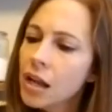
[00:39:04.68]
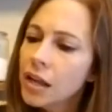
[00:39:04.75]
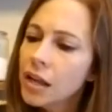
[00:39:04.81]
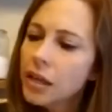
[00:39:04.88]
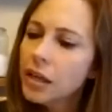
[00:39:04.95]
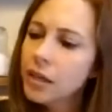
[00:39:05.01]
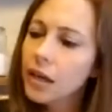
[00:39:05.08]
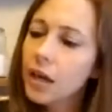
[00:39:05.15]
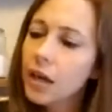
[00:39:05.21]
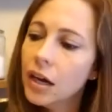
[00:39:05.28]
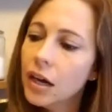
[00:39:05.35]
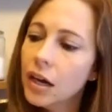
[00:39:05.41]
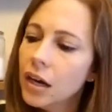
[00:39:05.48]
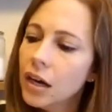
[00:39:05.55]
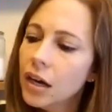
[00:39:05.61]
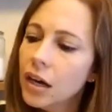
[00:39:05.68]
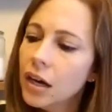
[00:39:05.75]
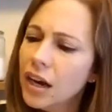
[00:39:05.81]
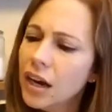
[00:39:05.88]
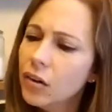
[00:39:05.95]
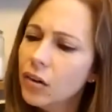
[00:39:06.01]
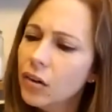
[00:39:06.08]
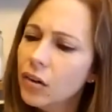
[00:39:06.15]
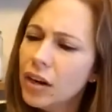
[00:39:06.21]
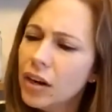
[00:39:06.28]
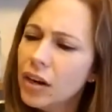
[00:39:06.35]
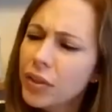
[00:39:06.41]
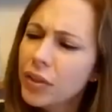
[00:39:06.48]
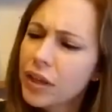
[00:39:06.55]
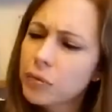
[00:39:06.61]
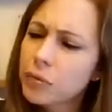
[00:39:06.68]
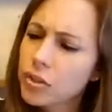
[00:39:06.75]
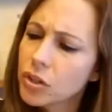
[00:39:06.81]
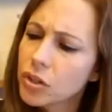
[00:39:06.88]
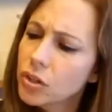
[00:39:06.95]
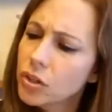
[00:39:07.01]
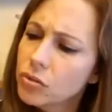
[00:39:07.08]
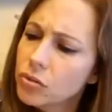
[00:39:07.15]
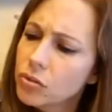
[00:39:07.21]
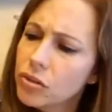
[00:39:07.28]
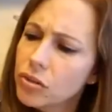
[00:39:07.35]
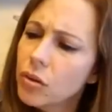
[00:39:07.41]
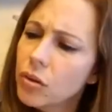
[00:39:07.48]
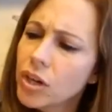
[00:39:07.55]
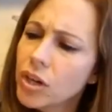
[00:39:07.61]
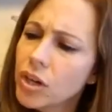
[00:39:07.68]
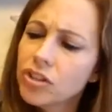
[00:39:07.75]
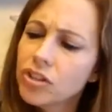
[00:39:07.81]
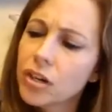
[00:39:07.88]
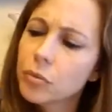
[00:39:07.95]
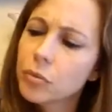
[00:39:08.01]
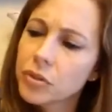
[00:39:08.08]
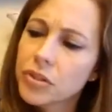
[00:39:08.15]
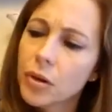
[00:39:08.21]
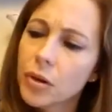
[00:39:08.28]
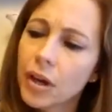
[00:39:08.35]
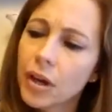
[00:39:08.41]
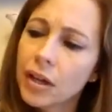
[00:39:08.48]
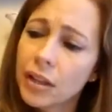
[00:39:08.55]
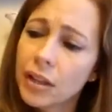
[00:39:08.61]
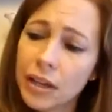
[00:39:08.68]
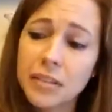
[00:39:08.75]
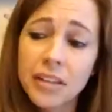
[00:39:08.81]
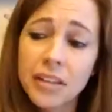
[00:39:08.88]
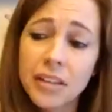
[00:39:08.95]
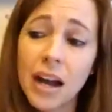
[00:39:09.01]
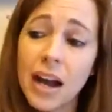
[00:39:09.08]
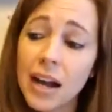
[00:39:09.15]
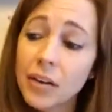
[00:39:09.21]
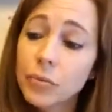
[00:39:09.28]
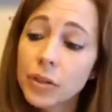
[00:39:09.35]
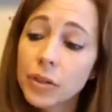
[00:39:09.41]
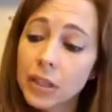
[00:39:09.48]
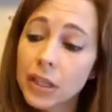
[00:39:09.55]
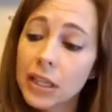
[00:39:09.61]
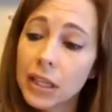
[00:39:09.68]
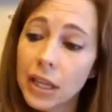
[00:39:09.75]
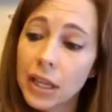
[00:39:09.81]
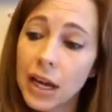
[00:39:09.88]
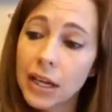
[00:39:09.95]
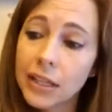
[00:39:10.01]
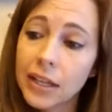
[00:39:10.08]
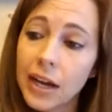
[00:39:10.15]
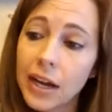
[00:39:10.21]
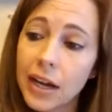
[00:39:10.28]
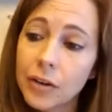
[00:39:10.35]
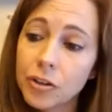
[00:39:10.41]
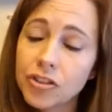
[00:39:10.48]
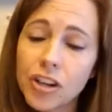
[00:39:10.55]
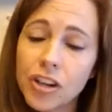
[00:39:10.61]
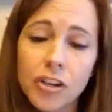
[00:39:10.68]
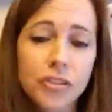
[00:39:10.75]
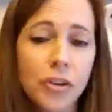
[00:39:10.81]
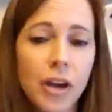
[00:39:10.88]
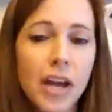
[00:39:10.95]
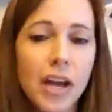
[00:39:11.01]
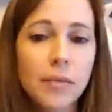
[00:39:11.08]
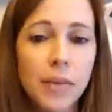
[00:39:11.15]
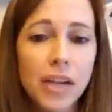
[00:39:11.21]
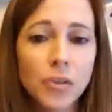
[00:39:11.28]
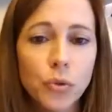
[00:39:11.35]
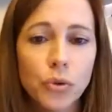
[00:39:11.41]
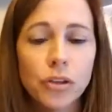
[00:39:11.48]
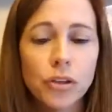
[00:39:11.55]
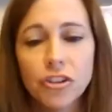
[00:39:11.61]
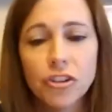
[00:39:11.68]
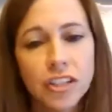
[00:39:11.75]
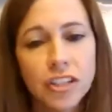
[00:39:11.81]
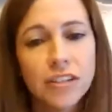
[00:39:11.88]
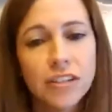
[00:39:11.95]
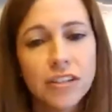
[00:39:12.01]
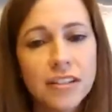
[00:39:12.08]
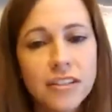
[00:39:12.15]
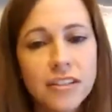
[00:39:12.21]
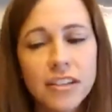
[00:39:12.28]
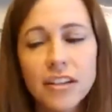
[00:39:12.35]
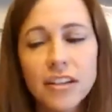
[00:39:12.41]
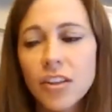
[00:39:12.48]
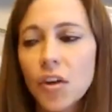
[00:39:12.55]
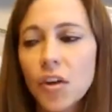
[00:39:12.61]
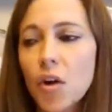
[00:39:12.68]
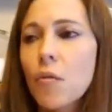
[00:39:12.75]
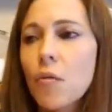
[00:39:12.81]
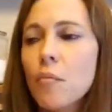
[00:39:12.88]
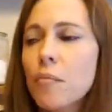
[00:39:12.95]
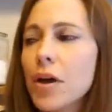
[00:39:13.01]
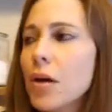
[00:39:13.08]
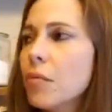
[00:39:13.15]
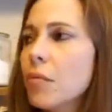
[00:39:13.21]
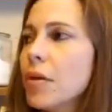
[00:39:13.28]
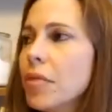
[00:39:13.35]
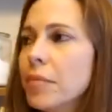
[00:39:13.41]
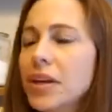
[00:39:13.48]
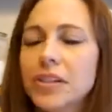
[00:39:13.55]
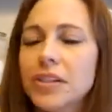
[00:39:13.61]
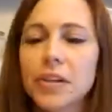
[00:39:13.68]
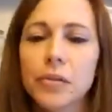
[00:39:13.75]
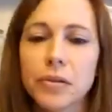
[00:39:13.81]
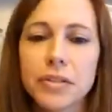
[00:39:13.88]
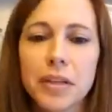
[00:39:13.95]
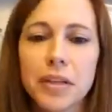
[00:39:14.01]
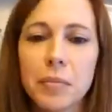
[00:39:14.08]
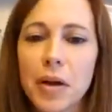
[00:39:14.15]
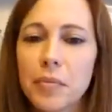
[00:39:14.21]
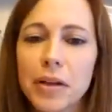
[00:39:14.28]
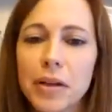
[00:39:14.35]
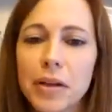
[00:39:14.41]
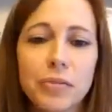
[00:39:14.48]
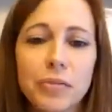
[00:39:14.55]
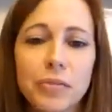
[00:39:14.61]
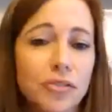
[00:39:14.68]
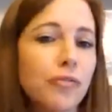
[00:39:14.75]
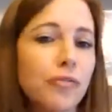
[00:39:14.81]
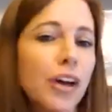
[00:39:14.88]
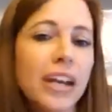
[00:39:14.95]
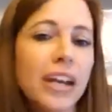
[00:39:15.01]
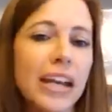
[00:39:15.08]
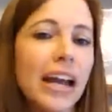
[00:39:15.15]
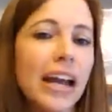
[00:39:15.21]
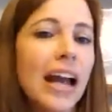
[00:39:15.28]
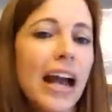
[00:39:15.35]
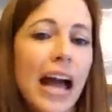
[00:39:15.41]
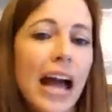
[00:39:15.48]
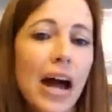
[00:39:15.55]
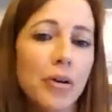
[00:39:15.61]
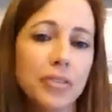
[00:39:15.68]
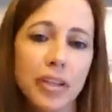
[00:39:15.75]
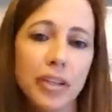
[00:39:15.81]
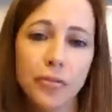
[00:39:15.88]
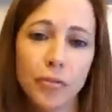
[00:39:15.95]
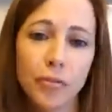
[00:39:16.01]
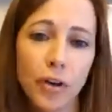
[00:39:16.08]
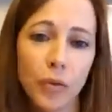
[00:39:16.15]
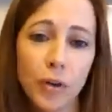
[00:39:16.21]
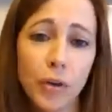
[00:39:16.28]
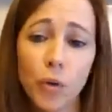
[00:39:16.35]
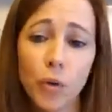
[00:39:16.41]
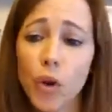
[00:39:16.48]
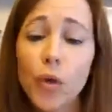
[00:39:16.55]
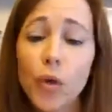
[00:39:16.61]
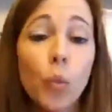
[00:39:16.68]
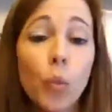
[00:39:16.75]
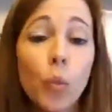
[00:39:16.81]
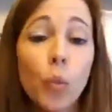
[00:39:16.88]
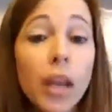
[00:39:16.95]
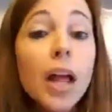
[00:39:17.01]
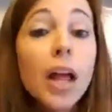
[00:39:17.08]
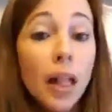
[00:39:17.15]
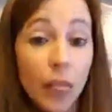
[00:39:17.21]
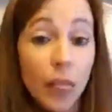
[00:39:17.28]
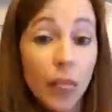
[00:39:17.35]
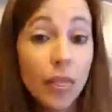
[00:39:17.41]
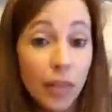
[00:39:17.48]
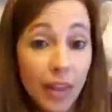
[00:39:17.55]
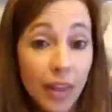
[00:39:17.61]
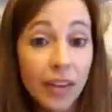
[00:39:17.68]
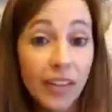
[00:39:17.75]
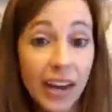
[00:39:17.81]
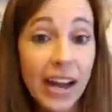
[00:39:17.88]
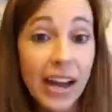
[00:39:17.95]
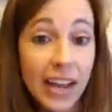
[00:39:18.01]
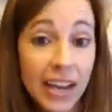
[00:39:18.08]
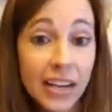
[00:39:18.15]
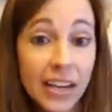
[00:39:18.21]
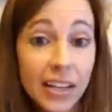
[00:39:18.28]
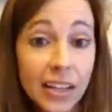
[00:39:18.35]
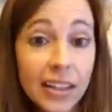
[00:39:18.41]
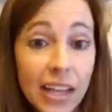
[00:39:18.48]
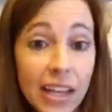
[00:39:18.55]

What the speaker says: Yeah, I don't think I was a huge, that one cheddar was okay. Like I said, I really like the Irish cheddar. So I had my daughter, she tasted a little bit with me too on some of them. It was funny how different we were. The one that I hated,